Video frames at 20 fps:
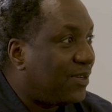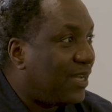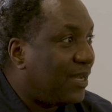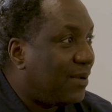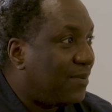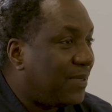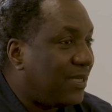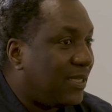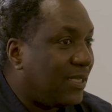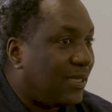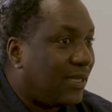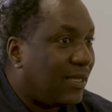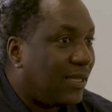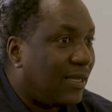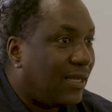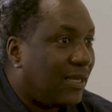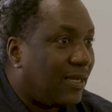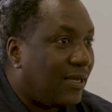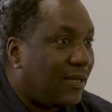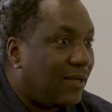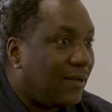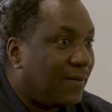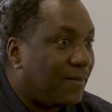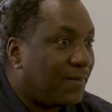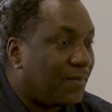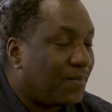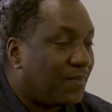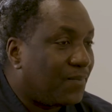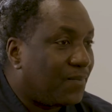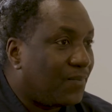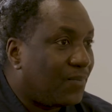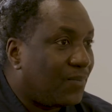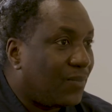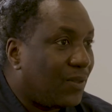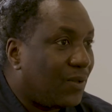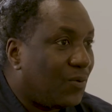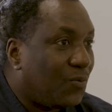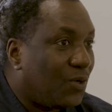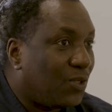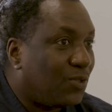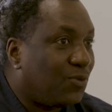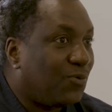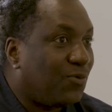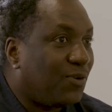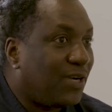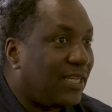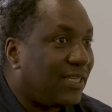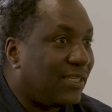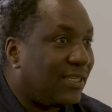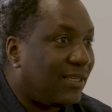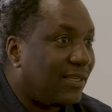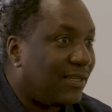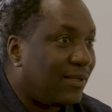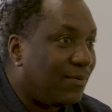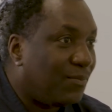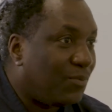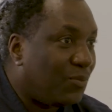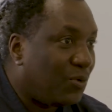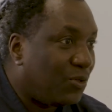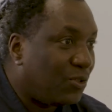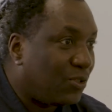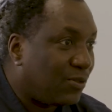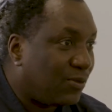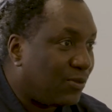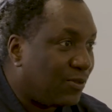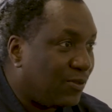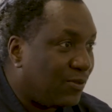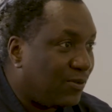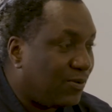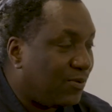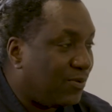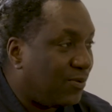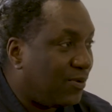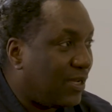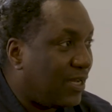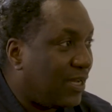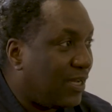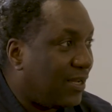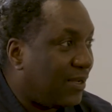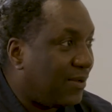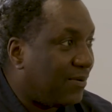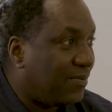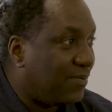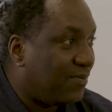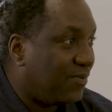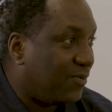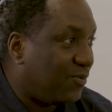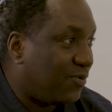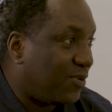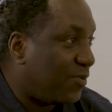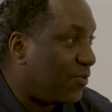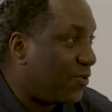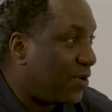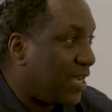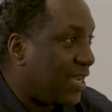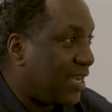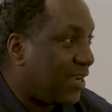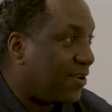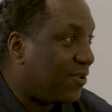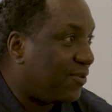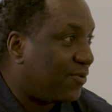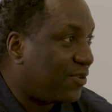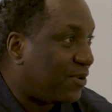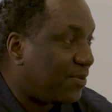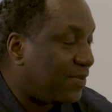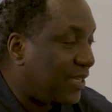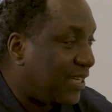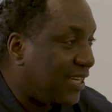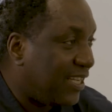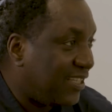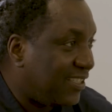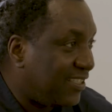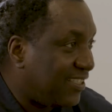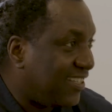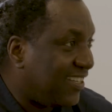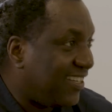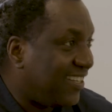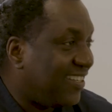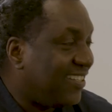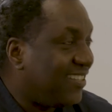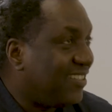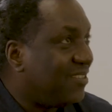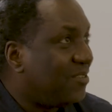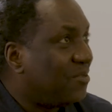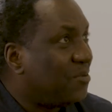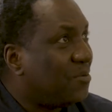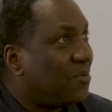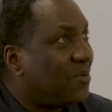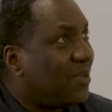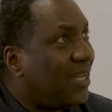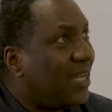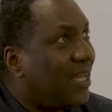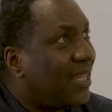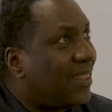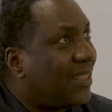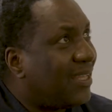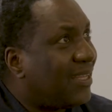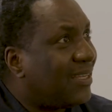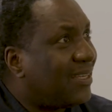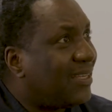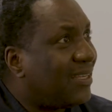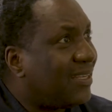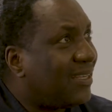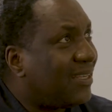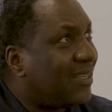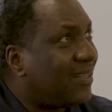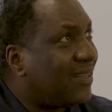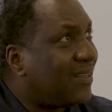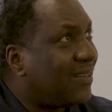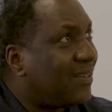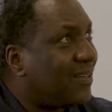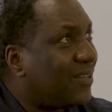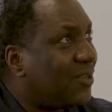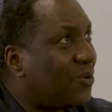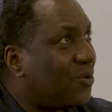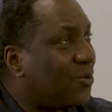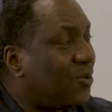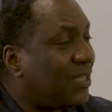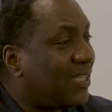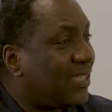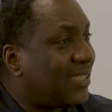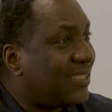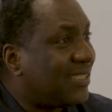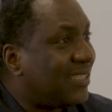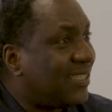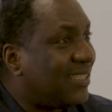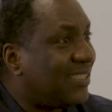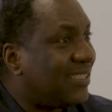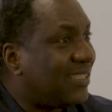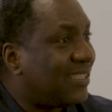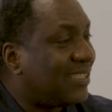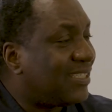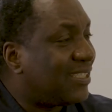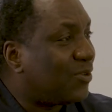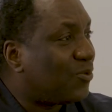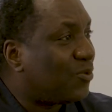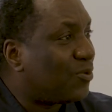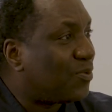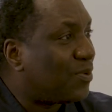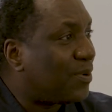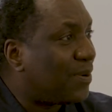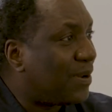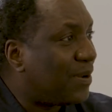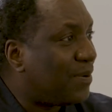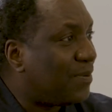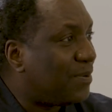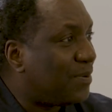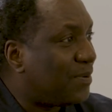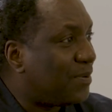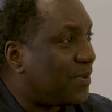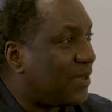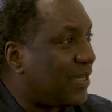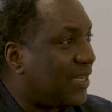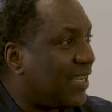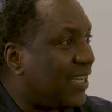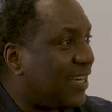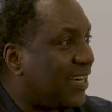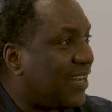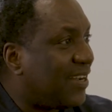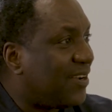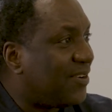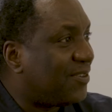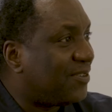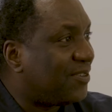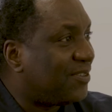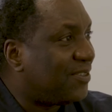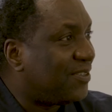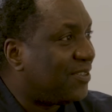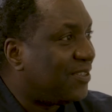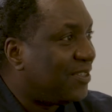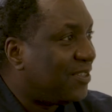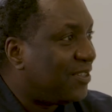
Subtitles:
Mm-hmm. I mean, what you find in most, from where I come from in Nigeria, I think the oldest agency will probably be around